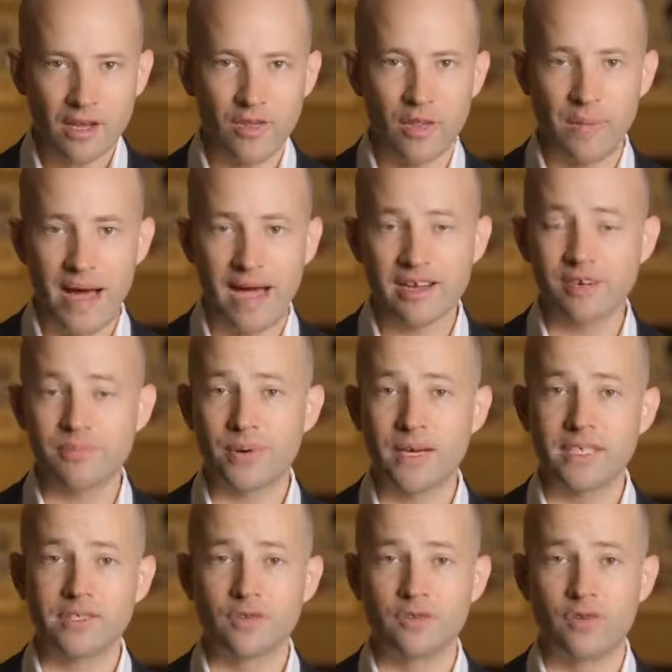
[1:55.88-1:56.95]
On the market
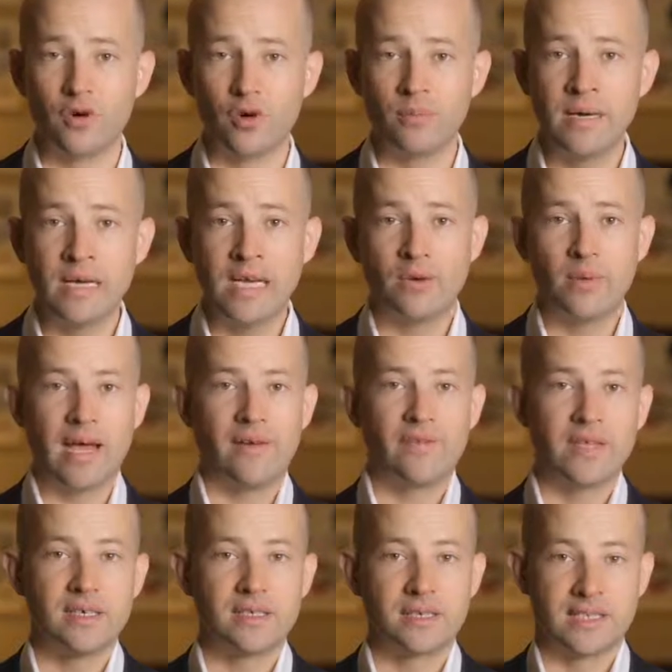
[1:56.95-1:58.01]
appraisal form, we have
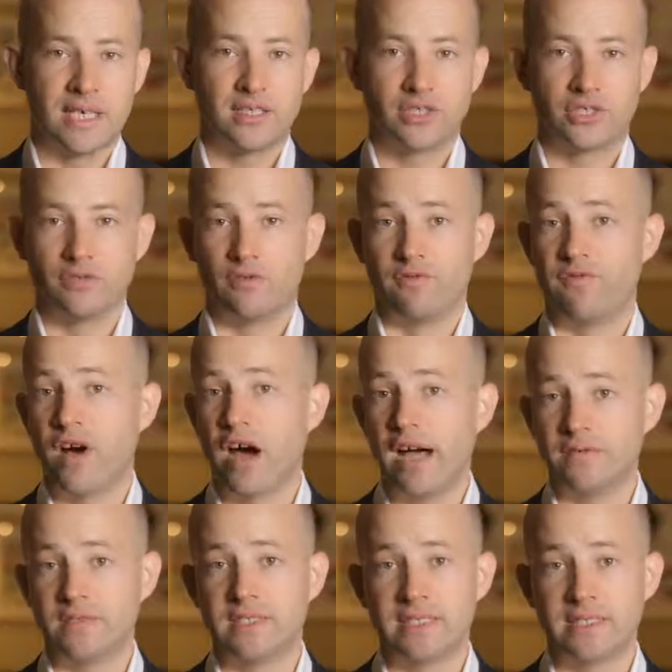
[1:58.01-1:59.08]
the essential
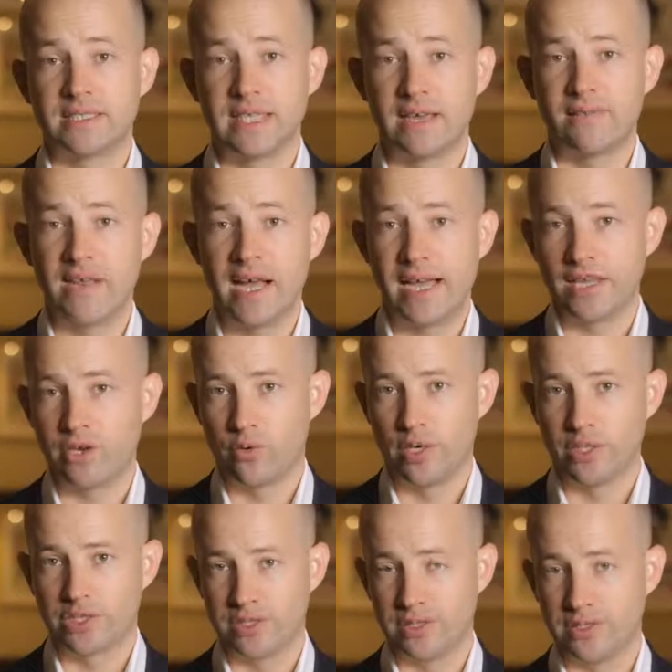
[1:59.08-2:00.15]
5, 6, 7, 8
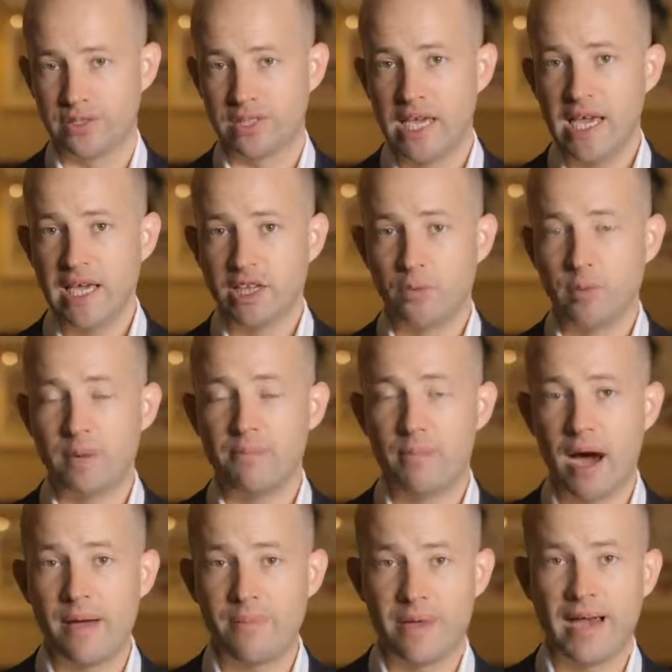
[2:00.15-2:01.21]
questions that we
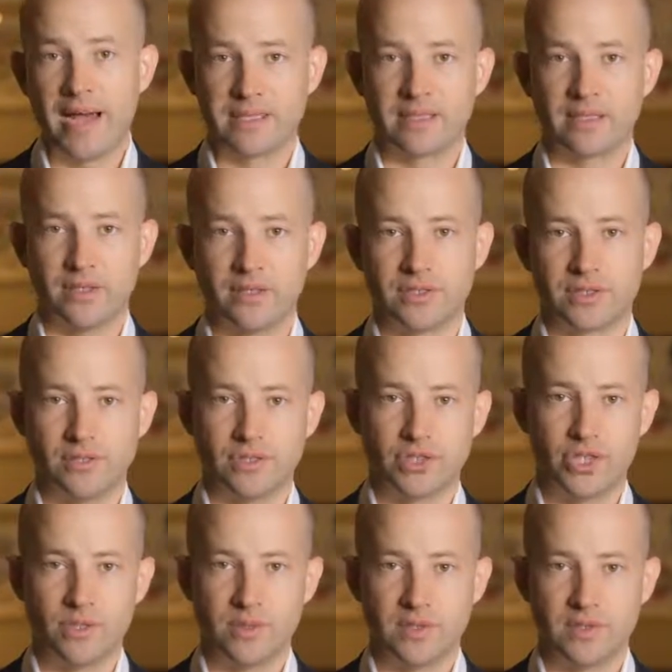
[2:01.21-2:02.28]
might be asking those
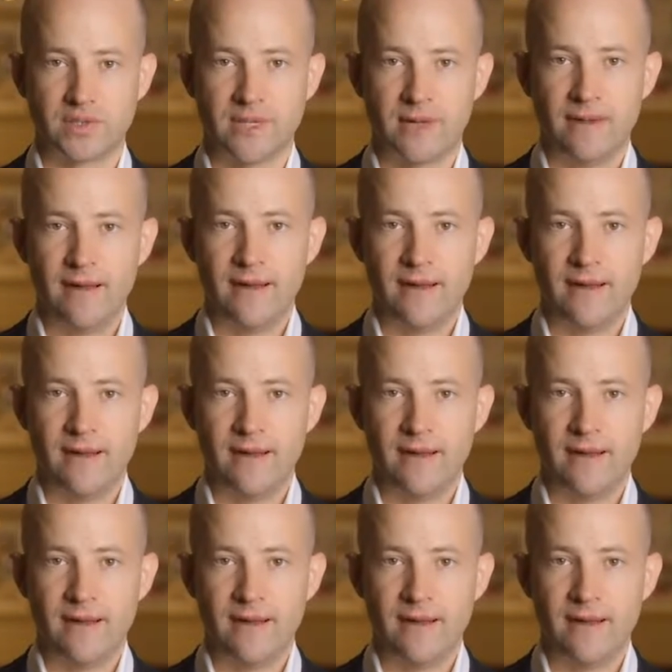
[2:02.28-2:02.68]
consumers.